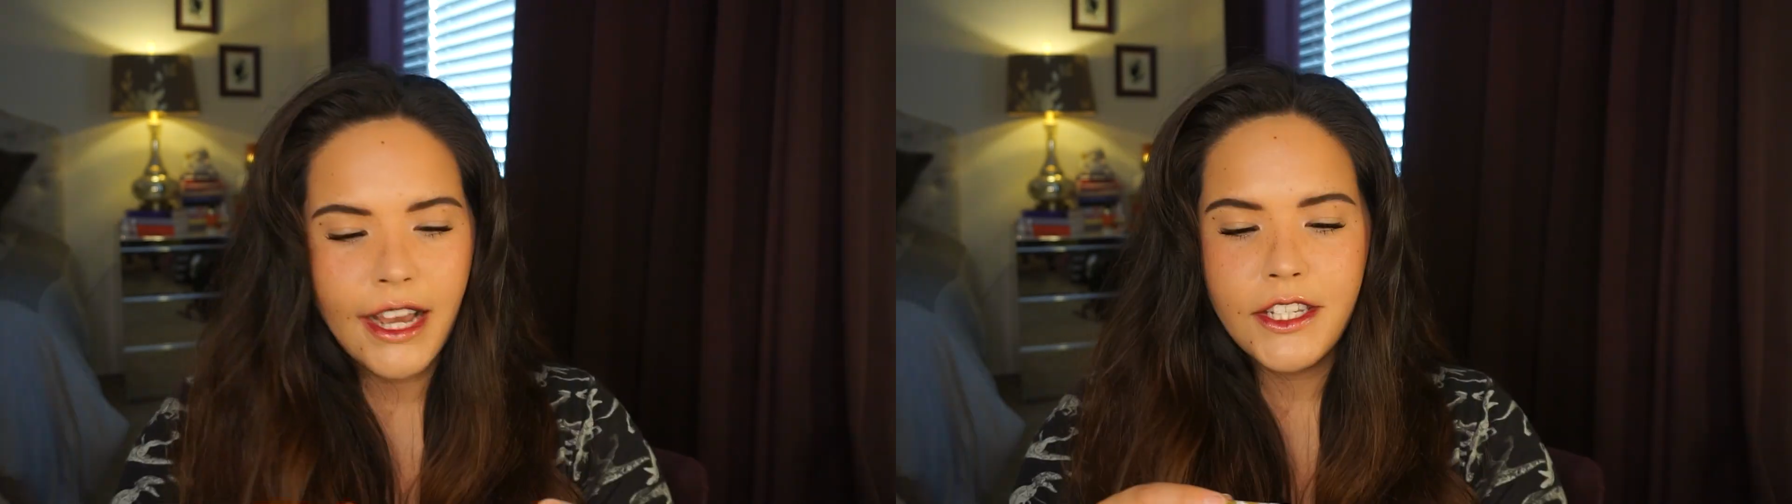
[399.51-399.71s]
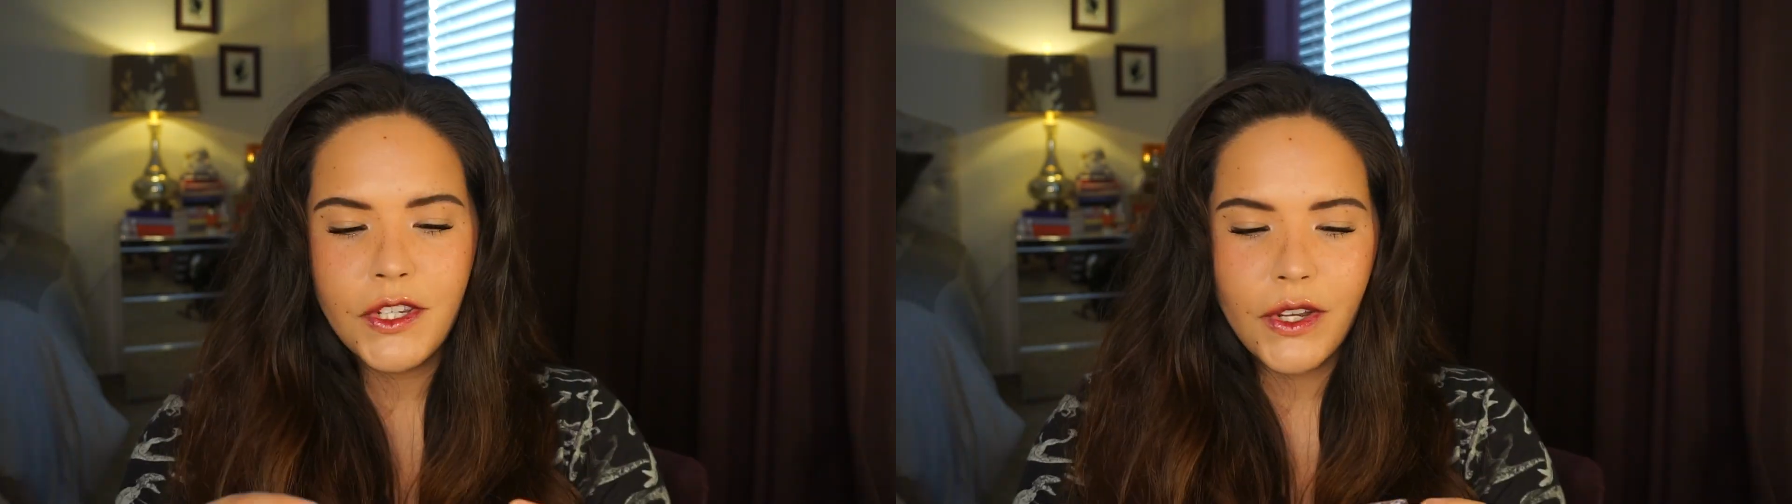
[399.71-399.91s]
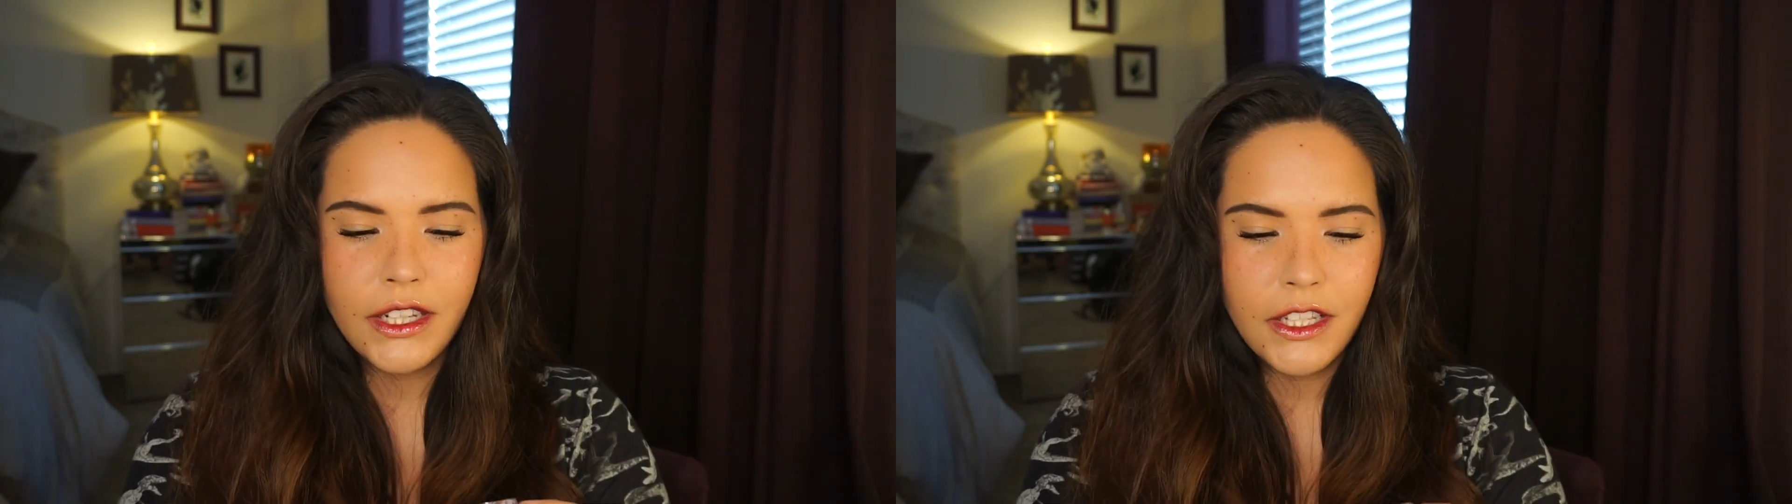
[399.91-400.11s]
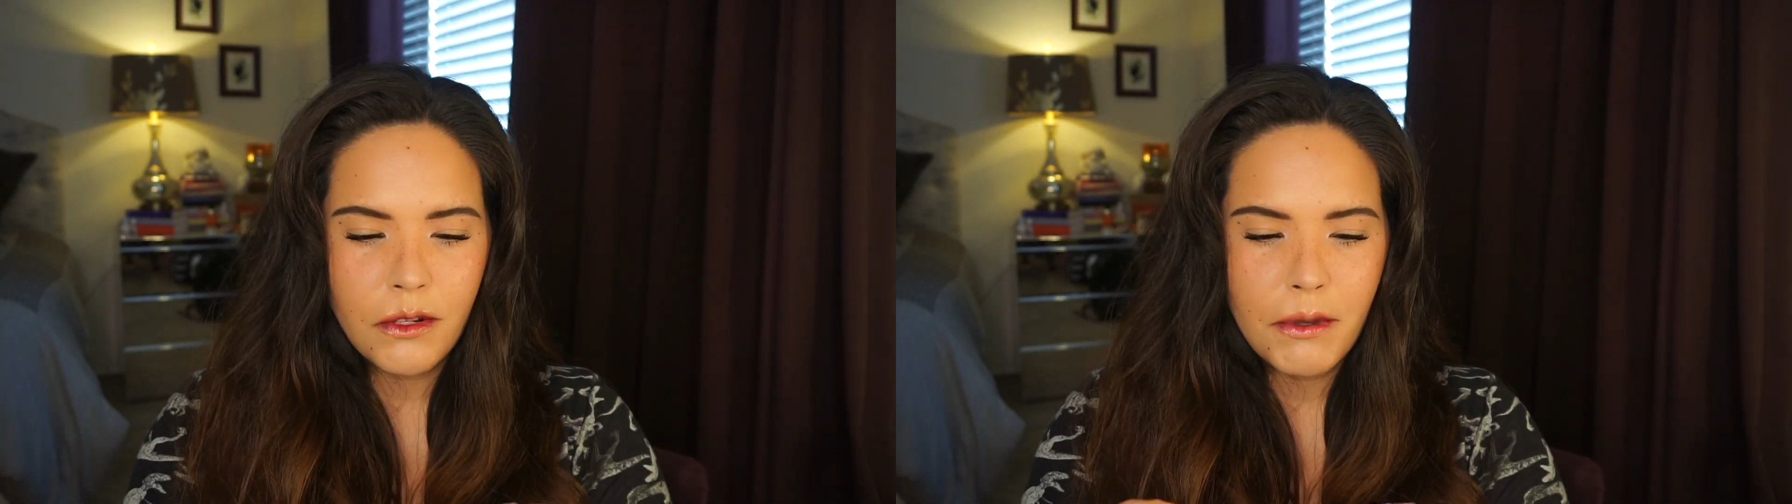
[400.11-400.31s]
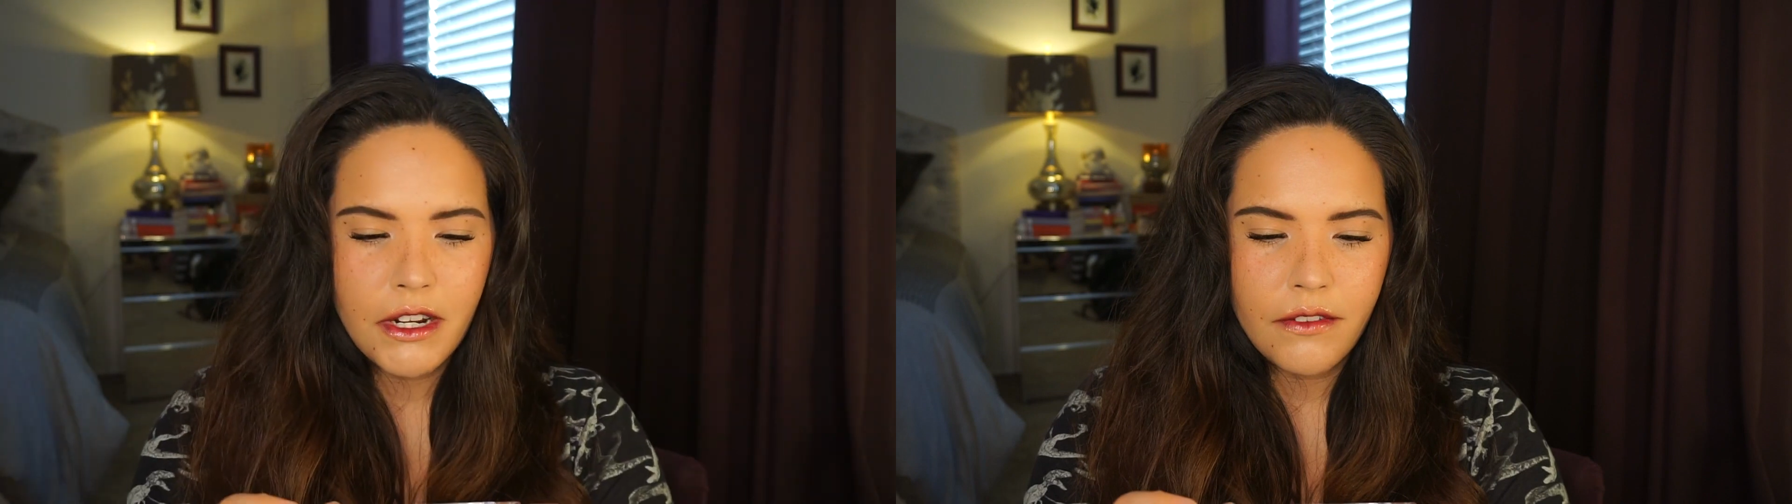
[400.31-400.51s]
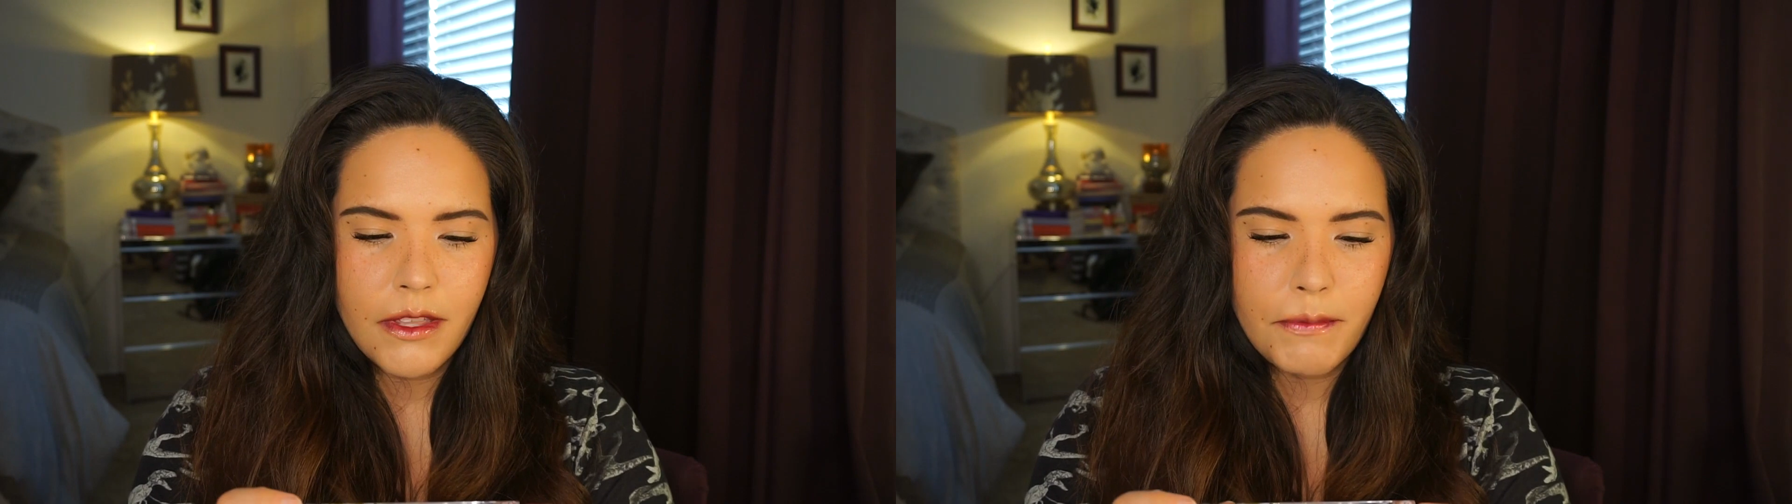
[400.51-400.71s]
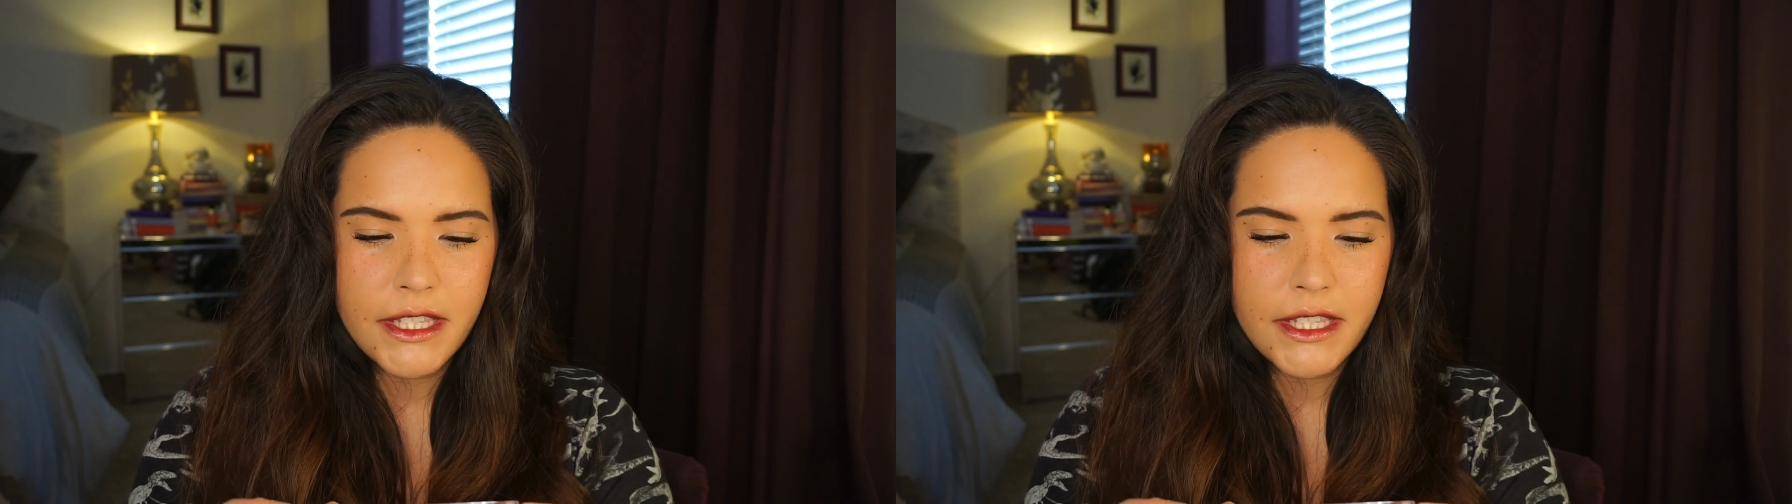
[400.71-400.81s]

I took a little bit of the